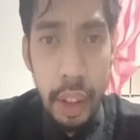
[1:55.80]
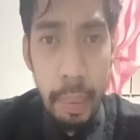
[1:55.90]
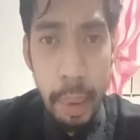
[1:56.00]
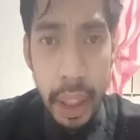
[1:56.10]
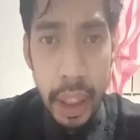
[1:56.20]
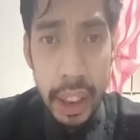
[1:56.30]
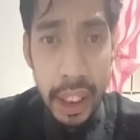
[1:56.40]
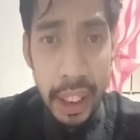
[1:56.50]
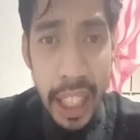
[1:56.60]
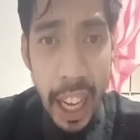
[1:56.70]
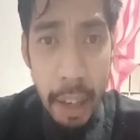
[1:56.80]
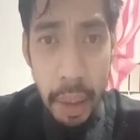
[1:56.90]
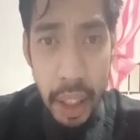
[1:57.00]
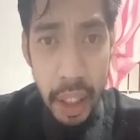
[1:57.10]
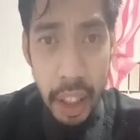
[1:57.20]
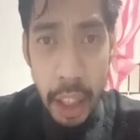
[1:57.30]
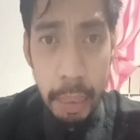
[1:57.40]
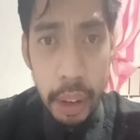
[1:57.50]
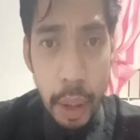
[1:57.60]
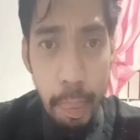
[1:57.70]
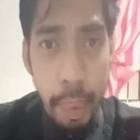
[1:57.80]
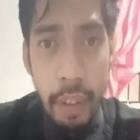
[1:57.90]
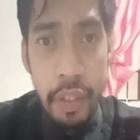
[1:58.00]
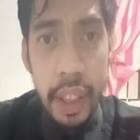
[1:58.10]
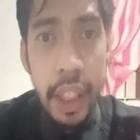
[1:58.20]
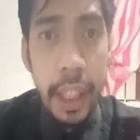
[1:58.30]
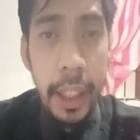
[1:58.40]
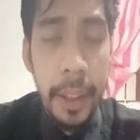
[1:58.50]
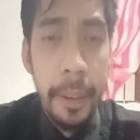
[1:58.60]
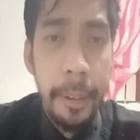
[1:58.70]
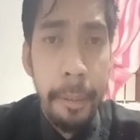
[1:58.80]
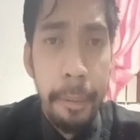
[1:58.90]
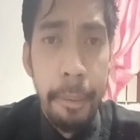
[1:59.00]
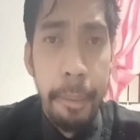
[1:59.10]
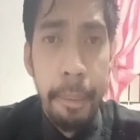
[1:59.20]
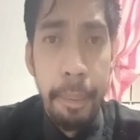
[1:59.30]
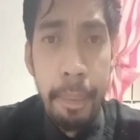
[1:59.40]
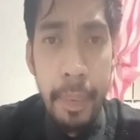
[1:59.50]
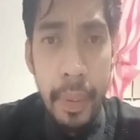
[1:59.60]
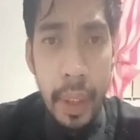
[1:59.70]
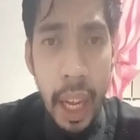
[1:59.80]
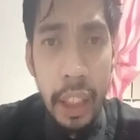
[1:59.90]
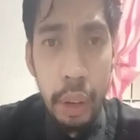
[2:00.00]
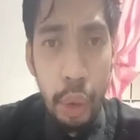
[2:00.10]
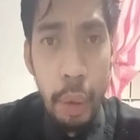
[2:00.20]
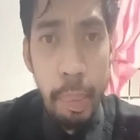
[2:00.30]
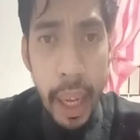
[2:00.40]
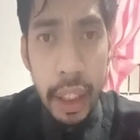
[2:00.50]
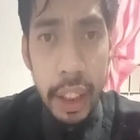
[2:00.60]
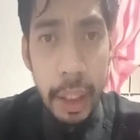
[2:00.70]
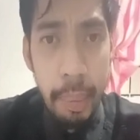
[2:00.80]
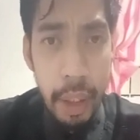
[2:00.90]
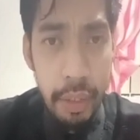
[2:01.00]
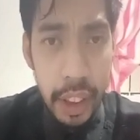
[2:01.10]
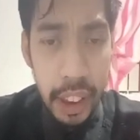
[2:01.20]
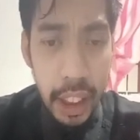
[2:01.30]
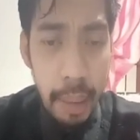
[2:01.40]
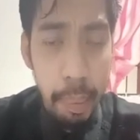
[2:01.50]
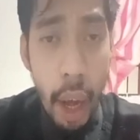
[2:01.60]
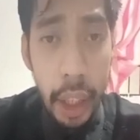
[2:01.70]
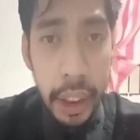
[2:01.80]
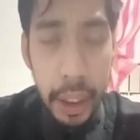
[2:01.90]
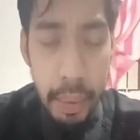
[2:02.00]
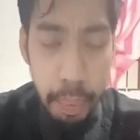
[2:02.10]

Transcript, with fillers: because the enemy keeps on buffeting and tormenting my physical body.